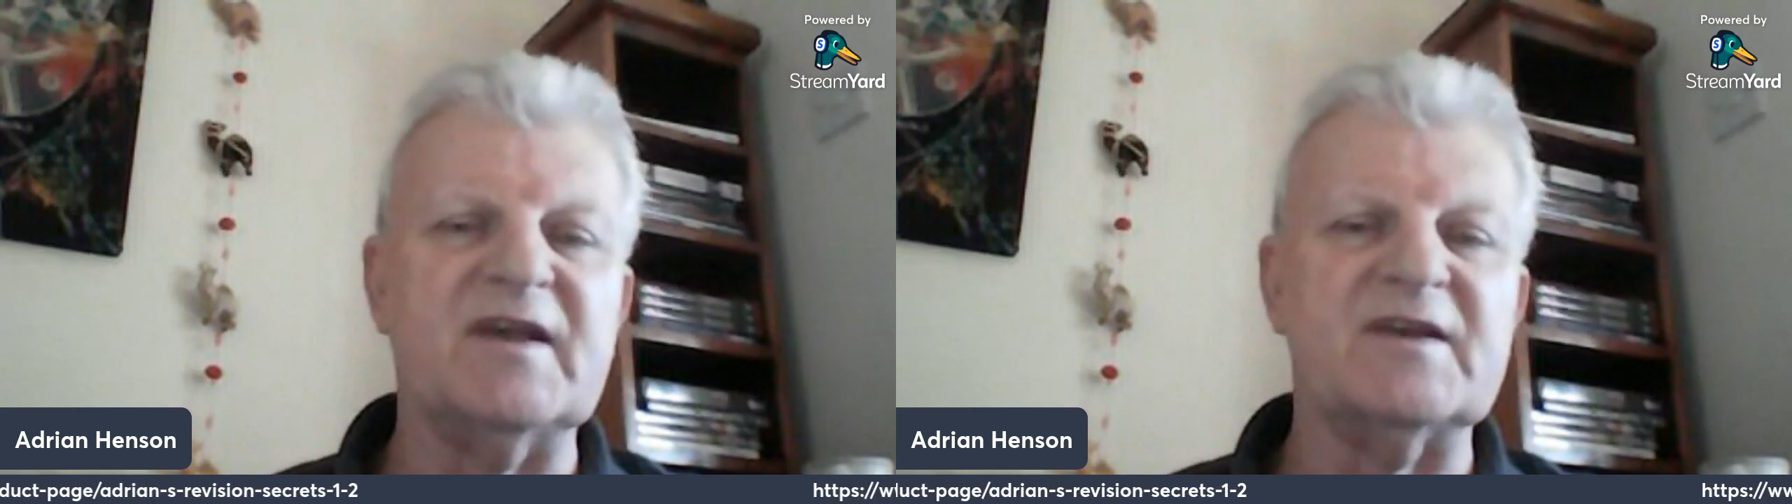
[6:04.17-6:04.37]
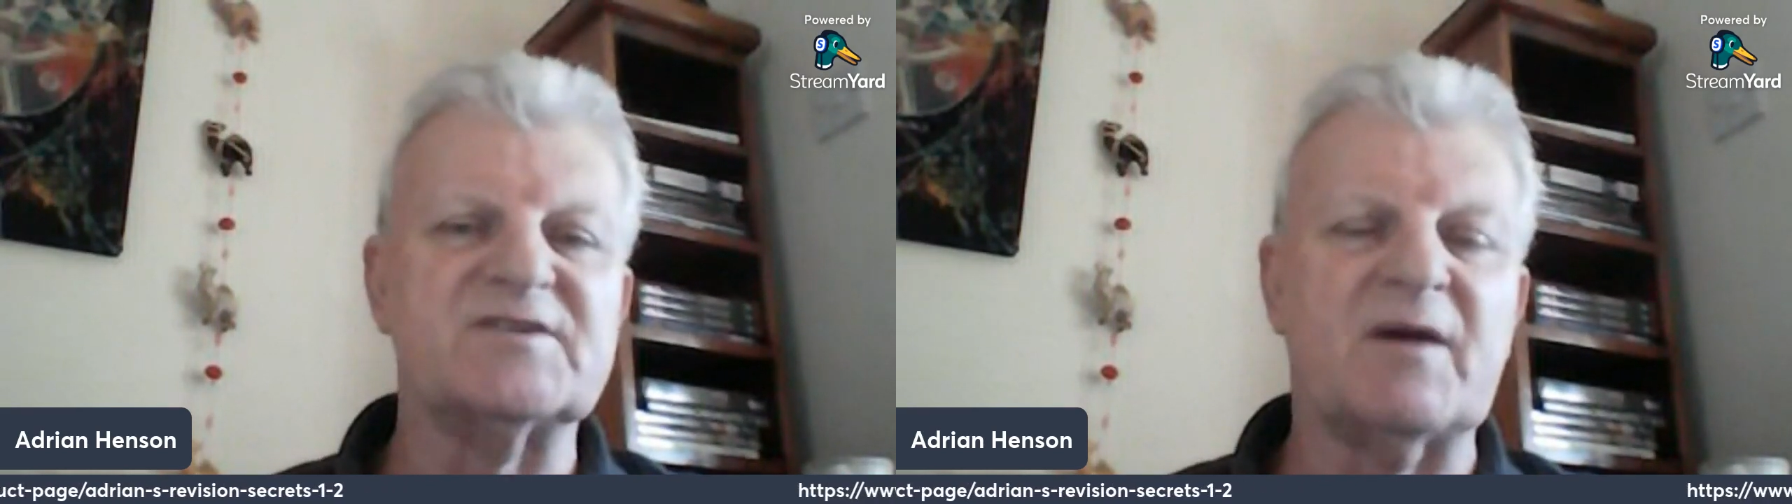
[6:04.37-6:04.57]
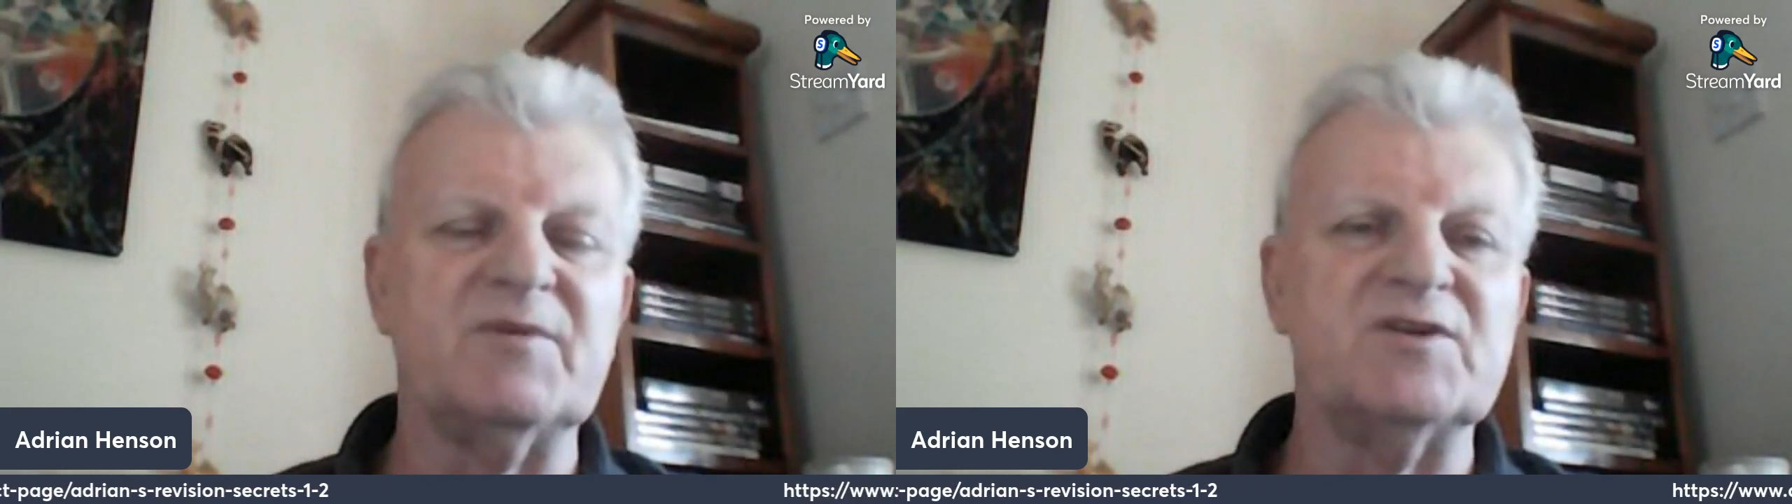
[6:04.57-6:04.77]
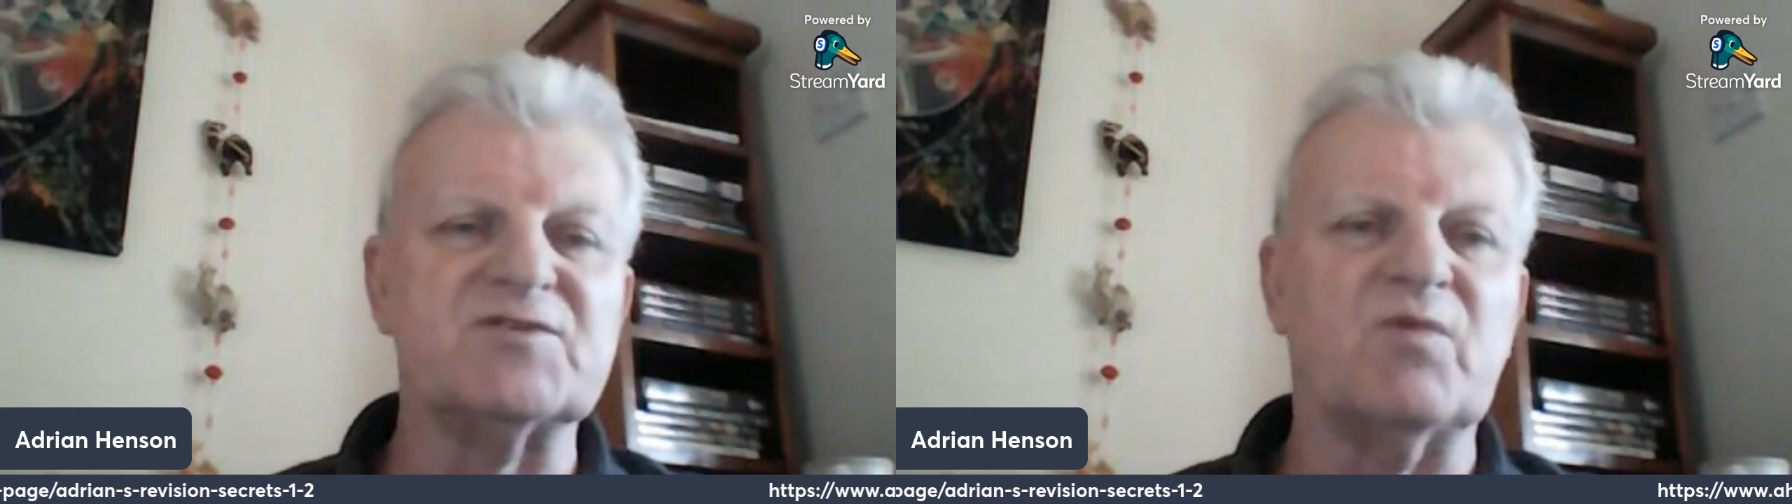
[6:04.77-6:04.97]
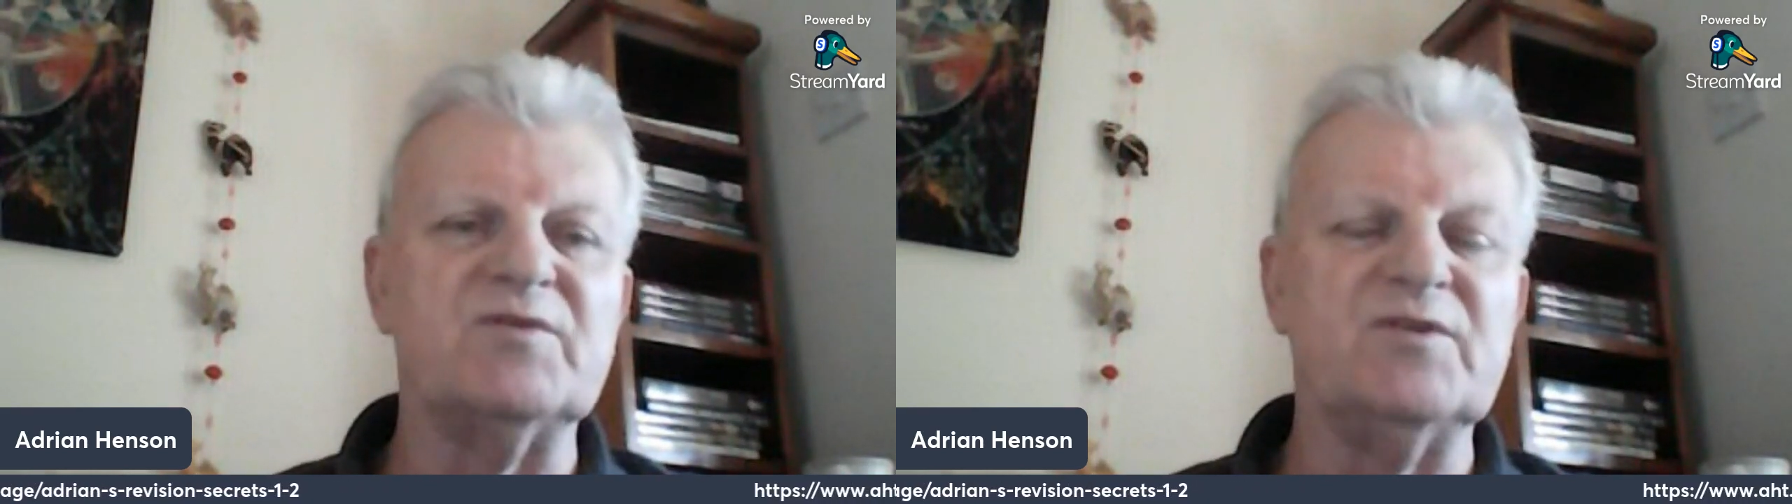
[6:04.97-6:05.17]
the
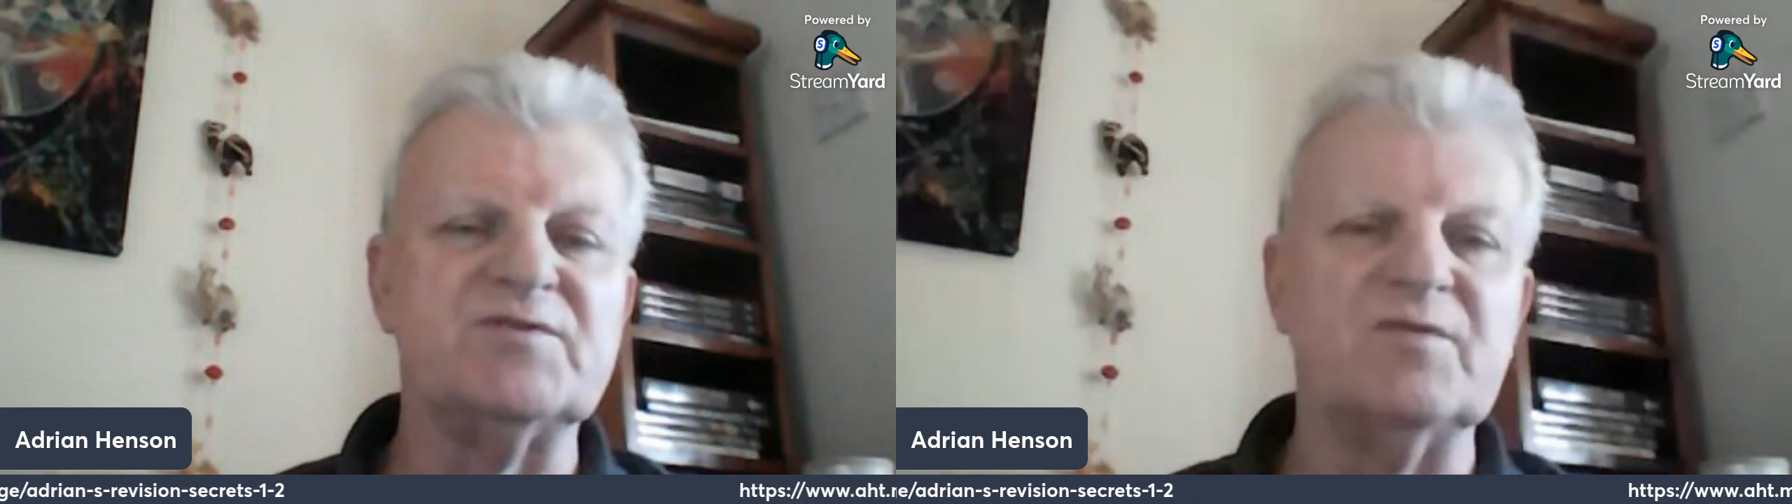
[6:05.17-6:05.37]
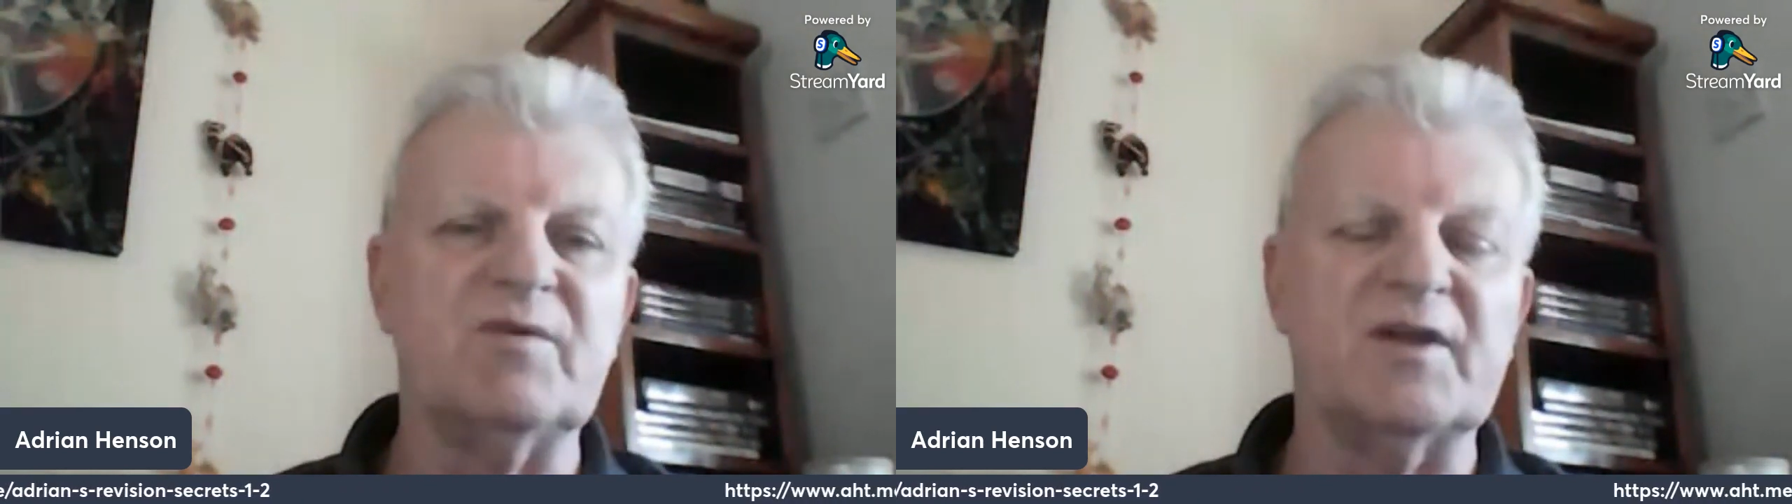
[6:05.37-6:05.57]
examiners want you to